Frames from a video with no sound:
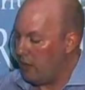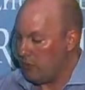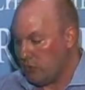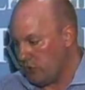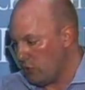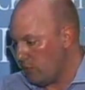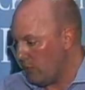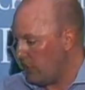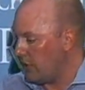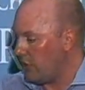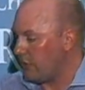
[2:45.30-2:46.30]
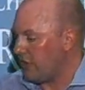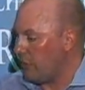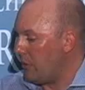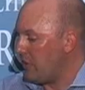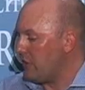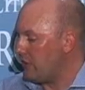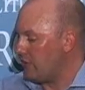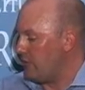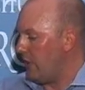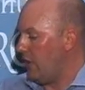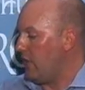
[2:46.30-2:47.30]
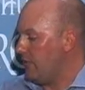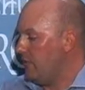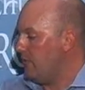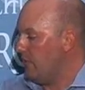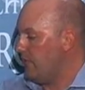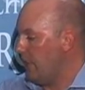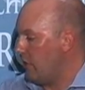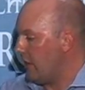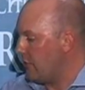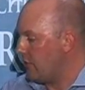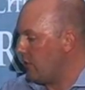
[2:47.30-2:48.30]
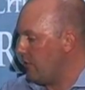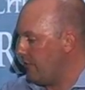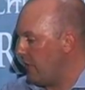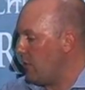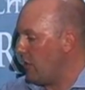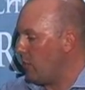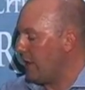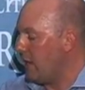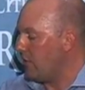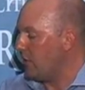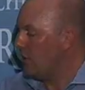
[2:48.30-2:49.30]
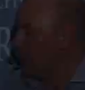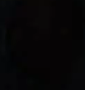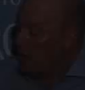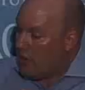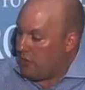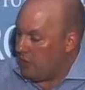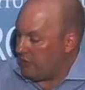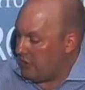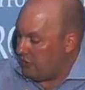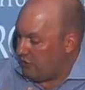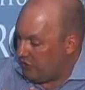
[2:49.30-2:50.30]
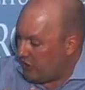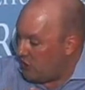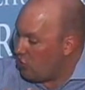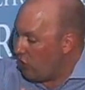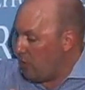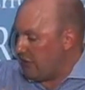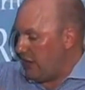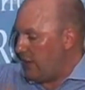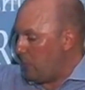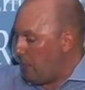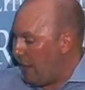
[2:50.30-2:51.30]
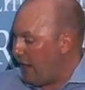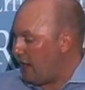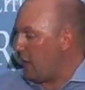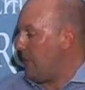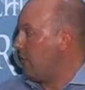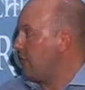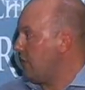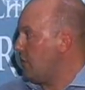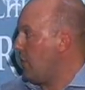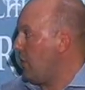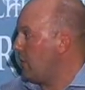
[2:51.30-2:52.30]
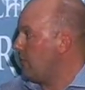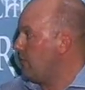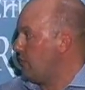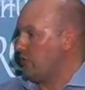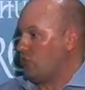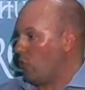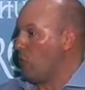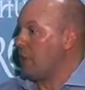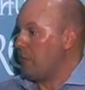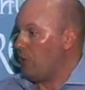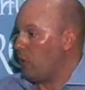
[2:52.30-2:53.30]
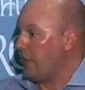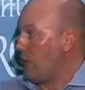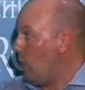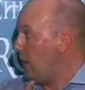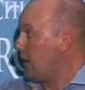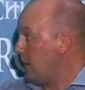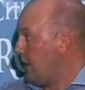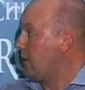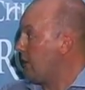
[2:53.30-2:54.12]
YouTube being another example. I mean, this is very foundational, fundamental behavior. There's this just enormous, I think, bottle-up energy on the part of just normal people where they want to connect